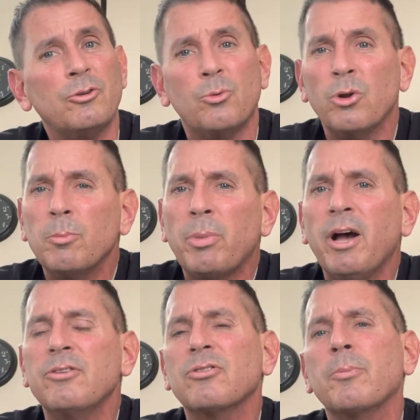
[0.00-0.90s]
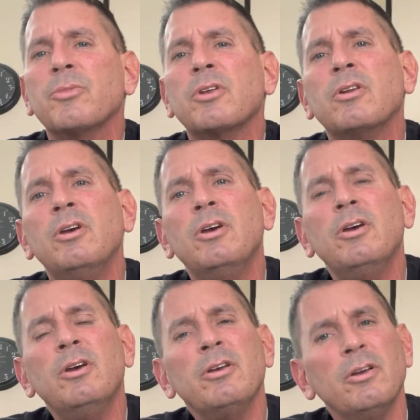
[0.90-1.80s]
you want to buy something,
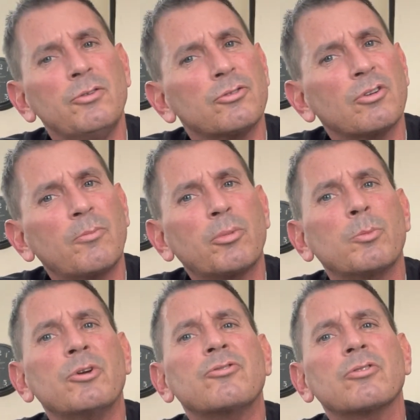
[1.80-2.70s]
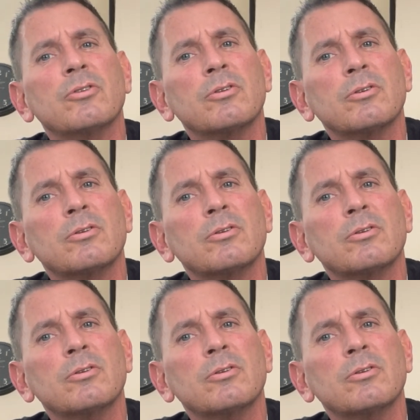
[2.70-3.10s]
give yourself permission,